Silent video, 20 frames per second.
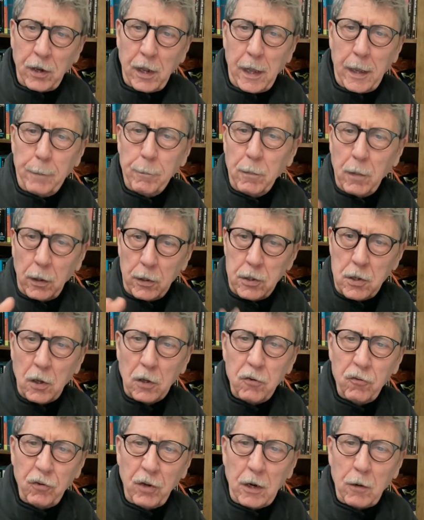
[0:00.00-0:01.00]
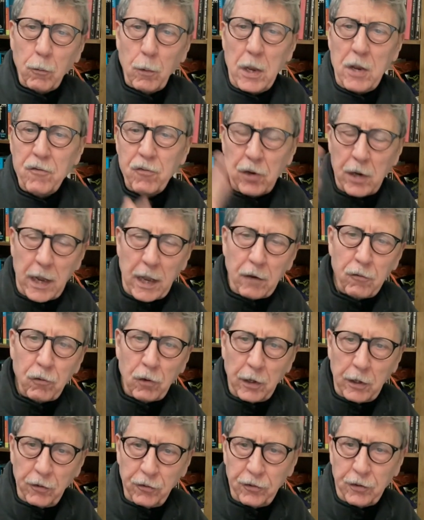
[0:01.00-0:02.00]
time a young generation
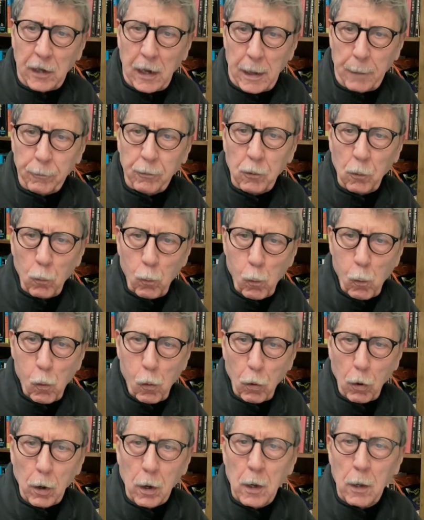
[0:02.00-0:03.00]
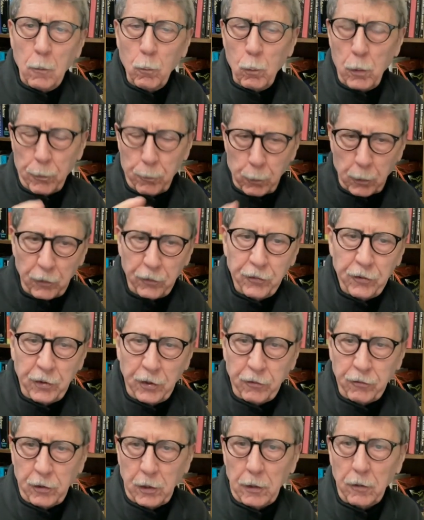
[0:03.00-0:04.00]
actually stopped a war with
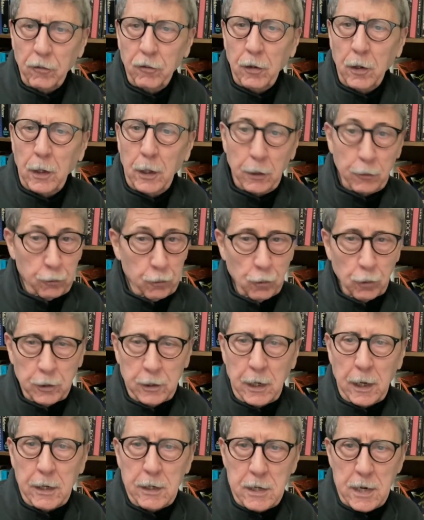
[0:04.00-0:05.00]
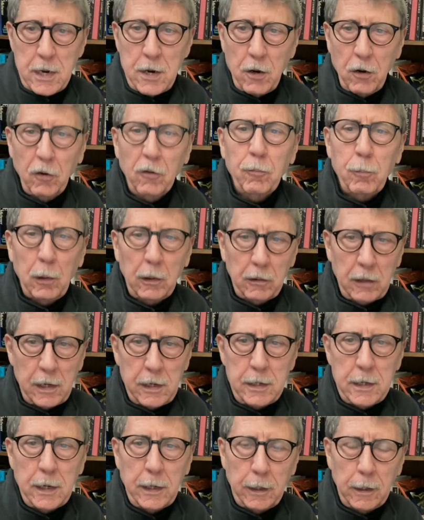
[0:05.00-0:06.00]
persistence. It took 10 years, but they
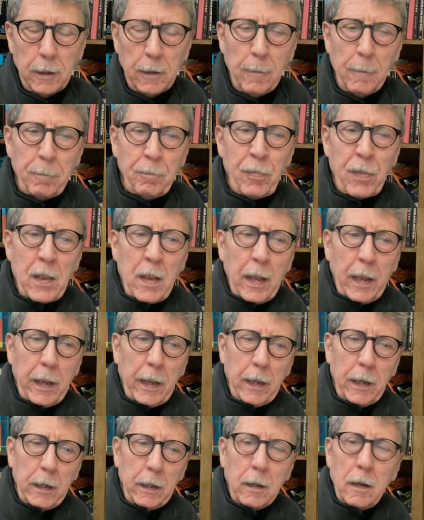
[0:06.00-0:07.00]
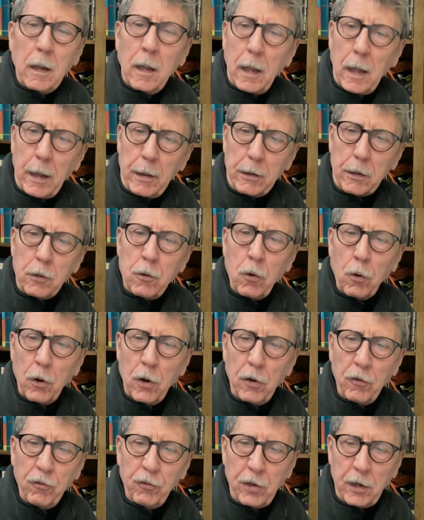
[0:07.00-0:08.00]
did it. And I
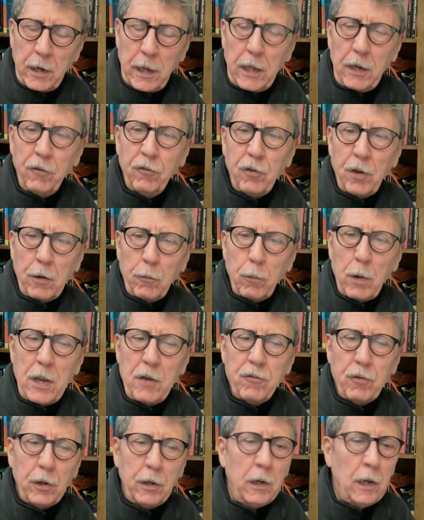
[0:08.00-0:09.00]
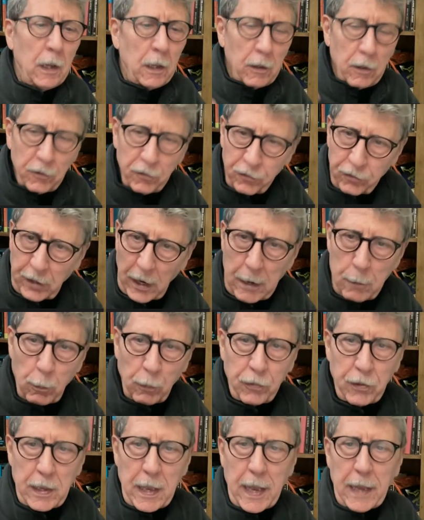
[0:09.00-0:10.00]
encourage today's generation, stay
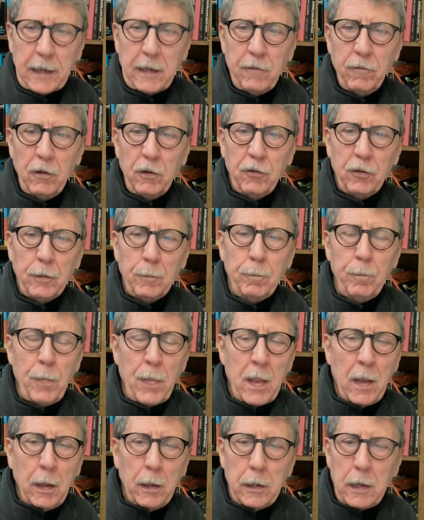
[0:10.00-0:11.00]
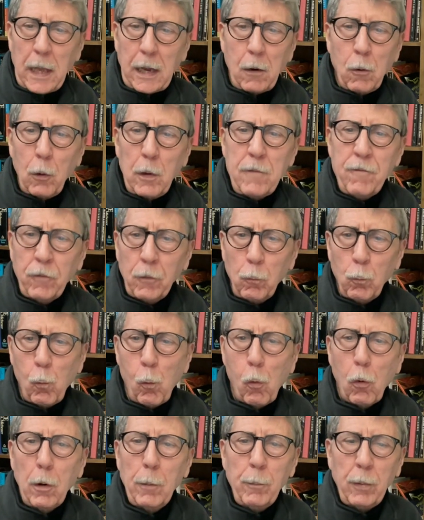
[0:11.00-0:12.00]
with the activism, not only for
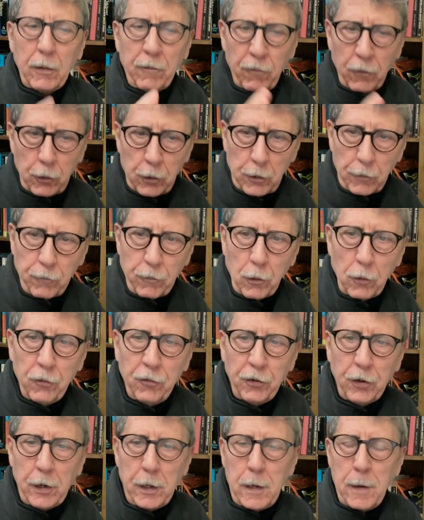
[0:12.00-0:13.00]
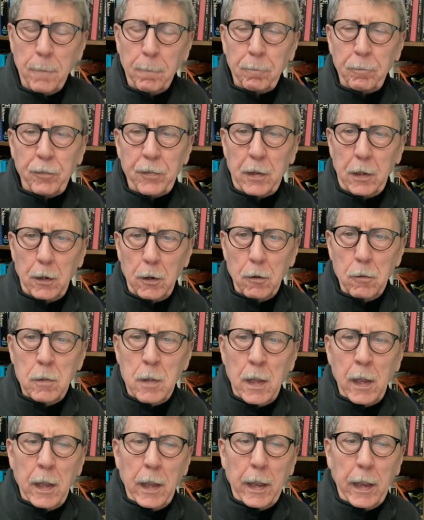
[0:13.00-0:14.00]
war, but for diversity, you know,
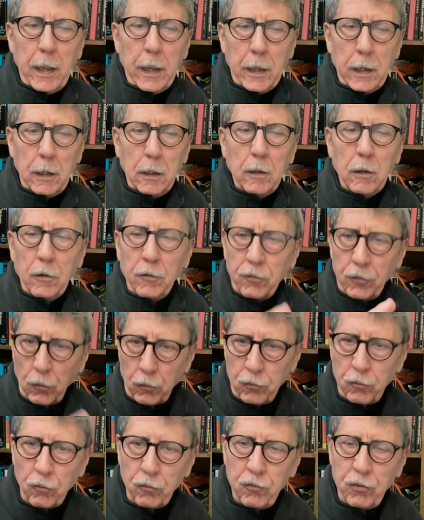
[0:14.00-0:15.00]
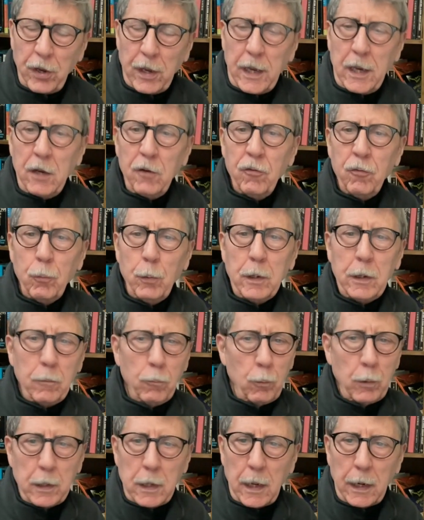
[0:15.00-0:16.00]
and social change. We
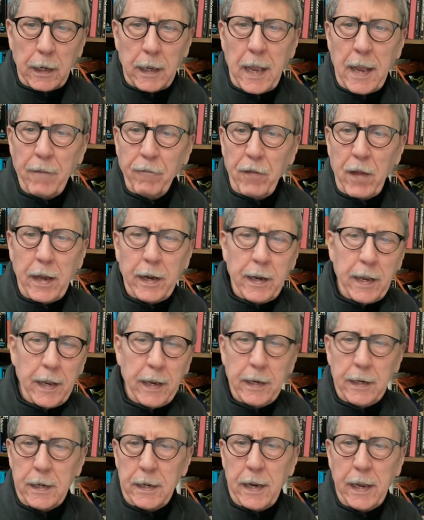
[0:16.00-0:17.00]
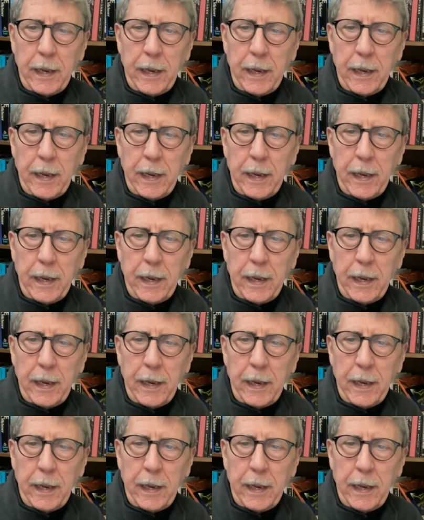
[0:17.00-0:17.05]
got to have that hand in